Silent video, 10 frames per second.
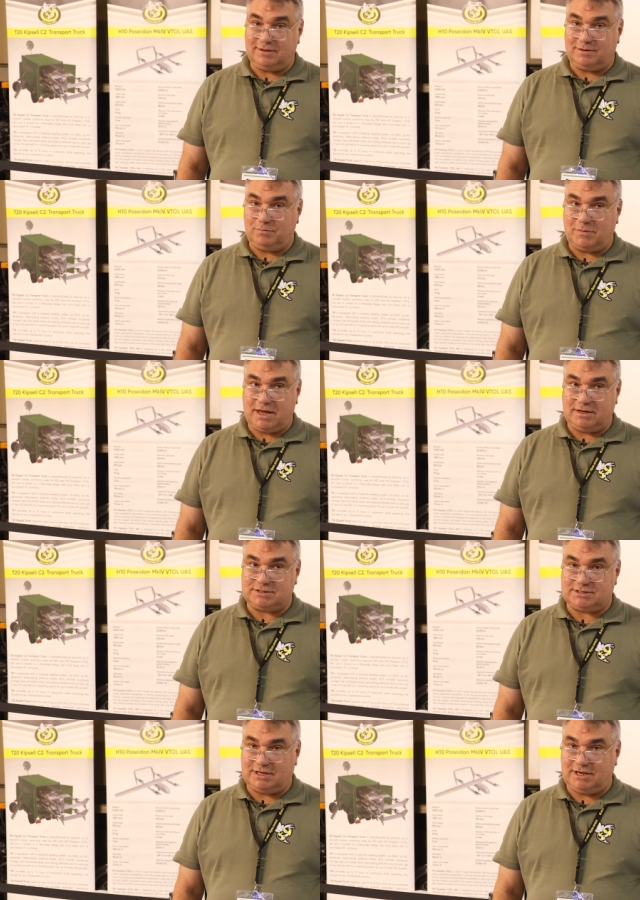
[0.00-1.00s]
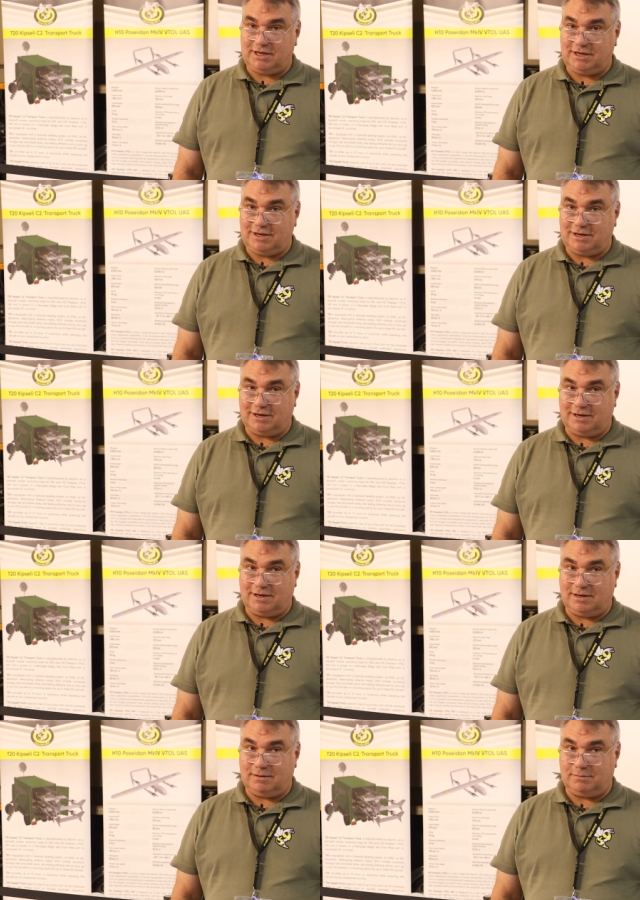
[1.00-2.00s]
that makes the
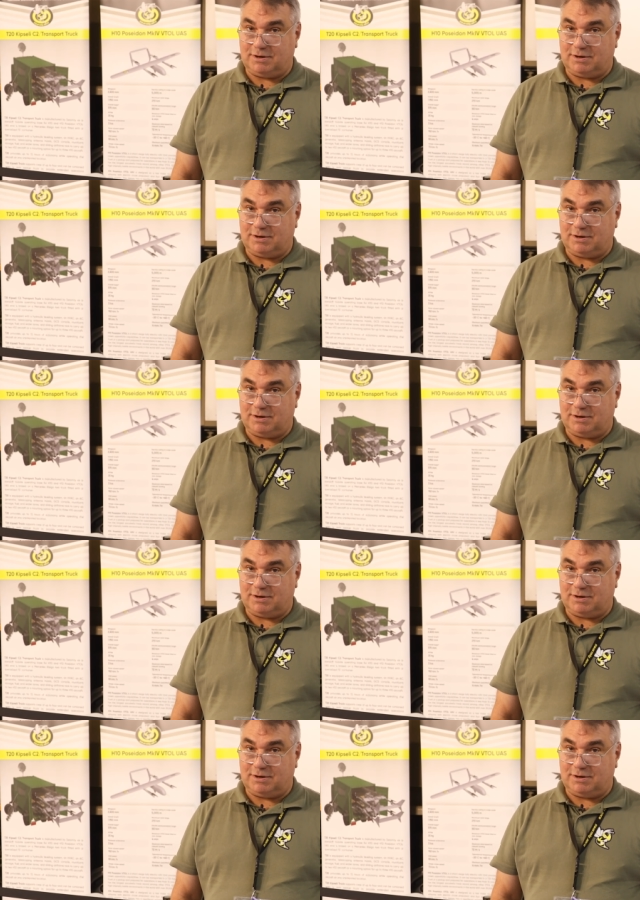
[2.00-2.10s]
uh,